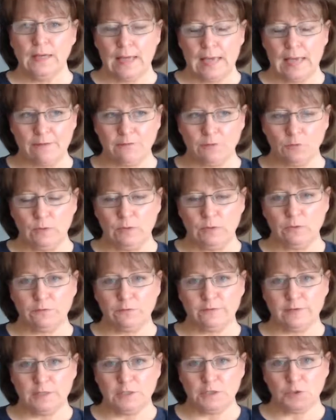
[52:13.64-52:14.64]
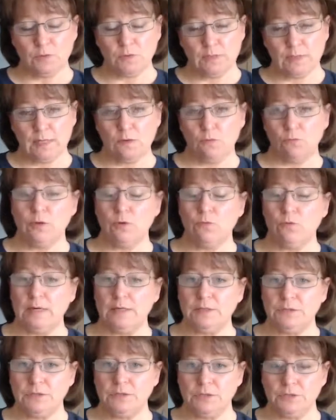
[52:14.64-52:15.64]
after we were finished with it, we
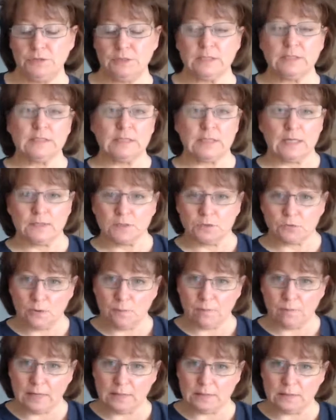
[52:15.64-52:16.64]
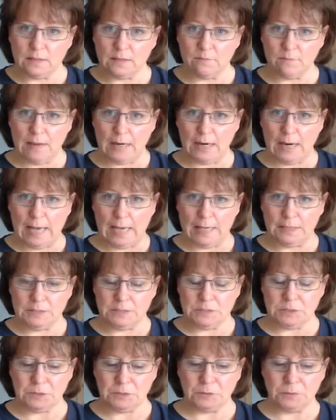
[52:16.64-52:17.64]
went to Success Through Positive Mental
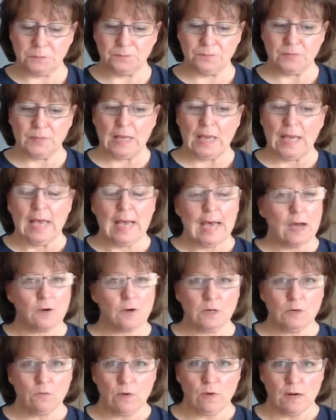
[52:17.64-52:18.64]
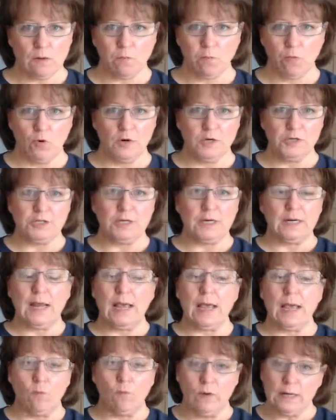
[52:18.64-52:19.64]
Attitude. I only read a portion,
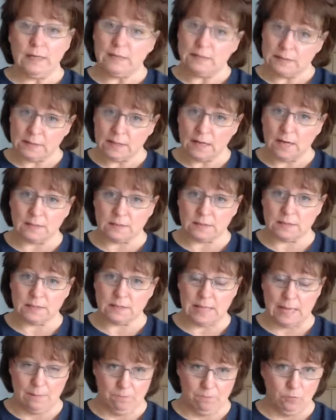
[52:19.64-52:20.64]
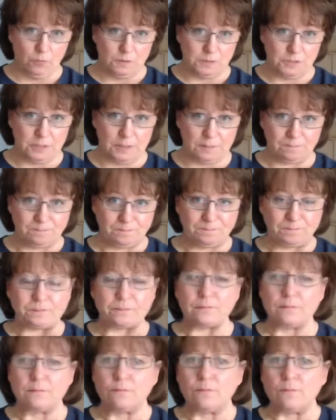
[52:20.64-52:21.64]
and we discussed that portion.
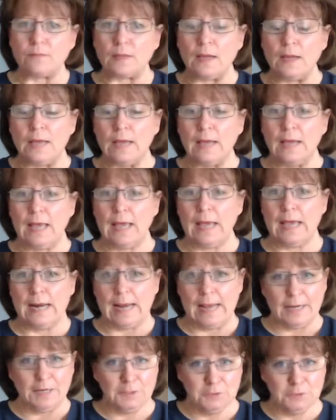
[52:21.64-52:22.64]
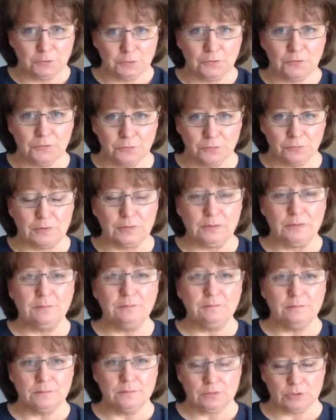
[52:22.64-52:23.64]
And I controlled the
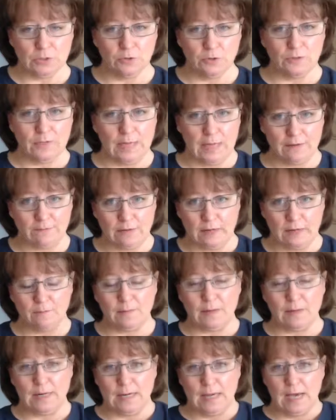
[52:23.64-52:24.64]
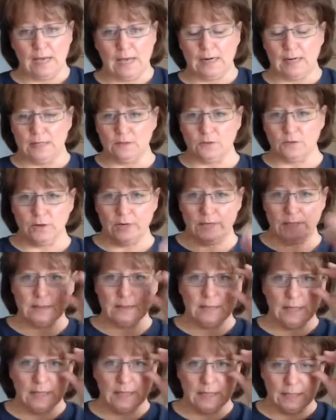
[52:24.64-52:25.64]
room so that if anybody got a little
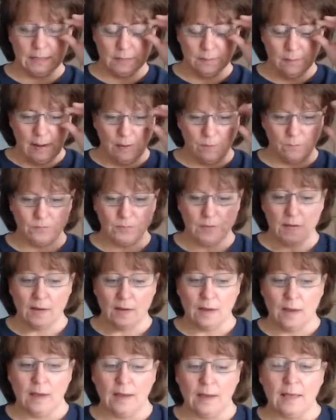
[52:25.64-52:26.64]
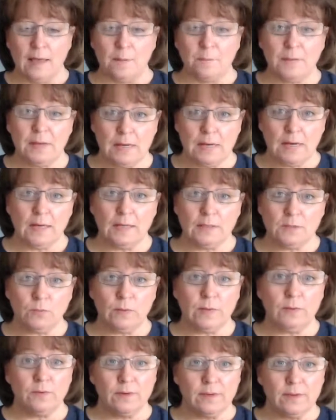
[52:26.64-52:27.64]
crazy, I kicked them out because
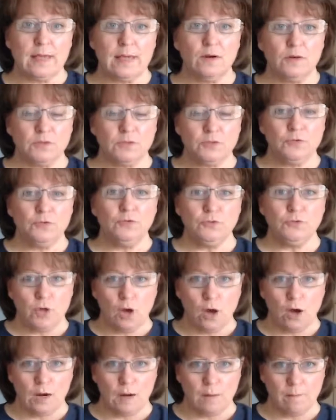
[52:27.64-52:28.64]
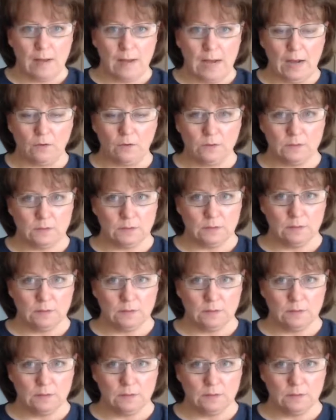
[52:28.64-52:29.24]
we were there to talk about